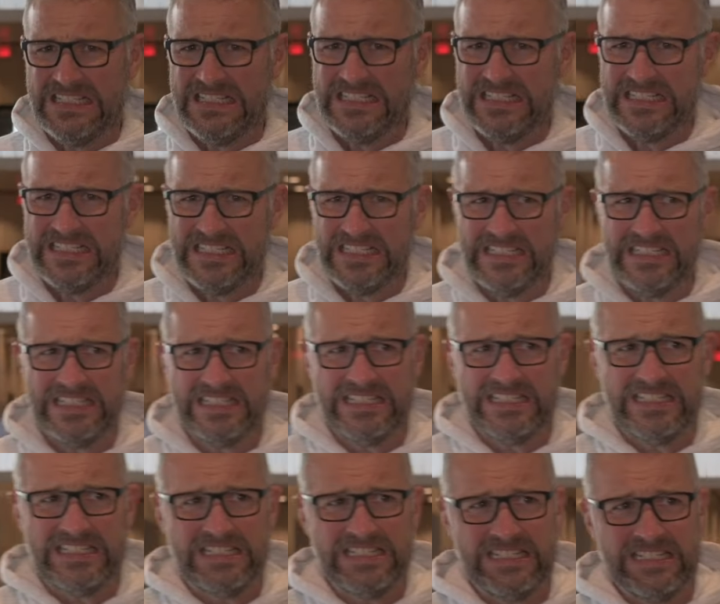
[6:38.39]
Have you
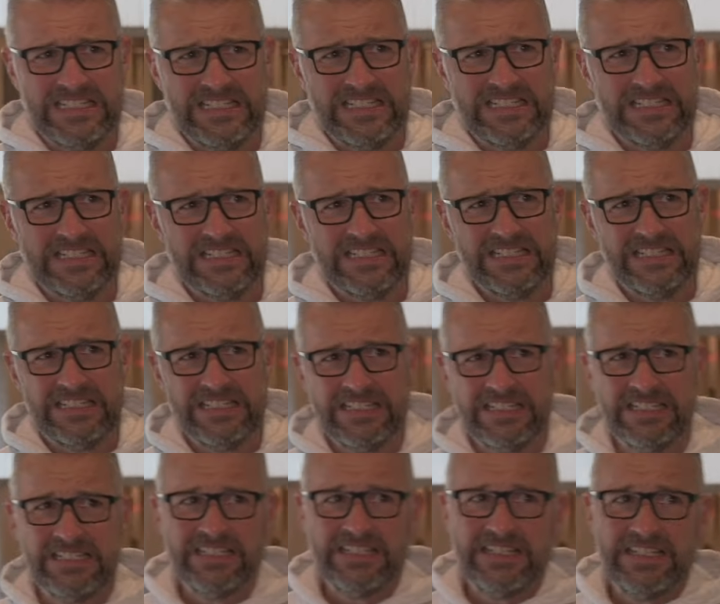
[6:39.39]
been to any of the
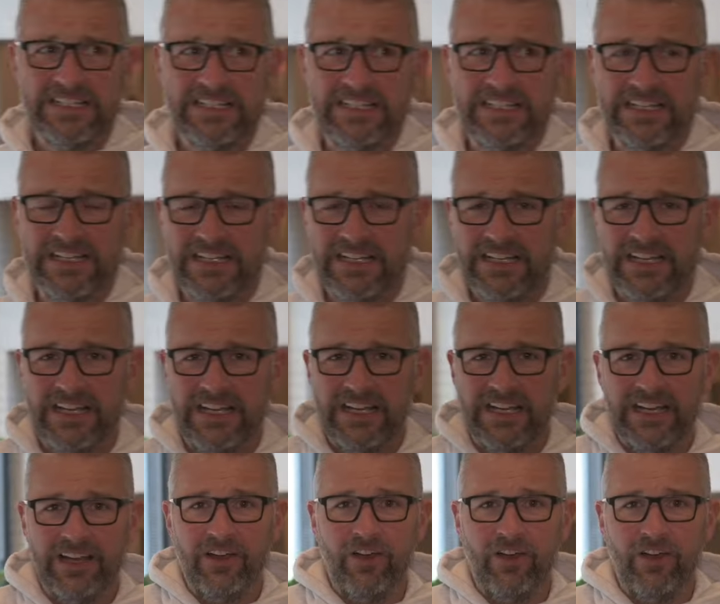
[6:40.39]
stadiums in the Twin Cities?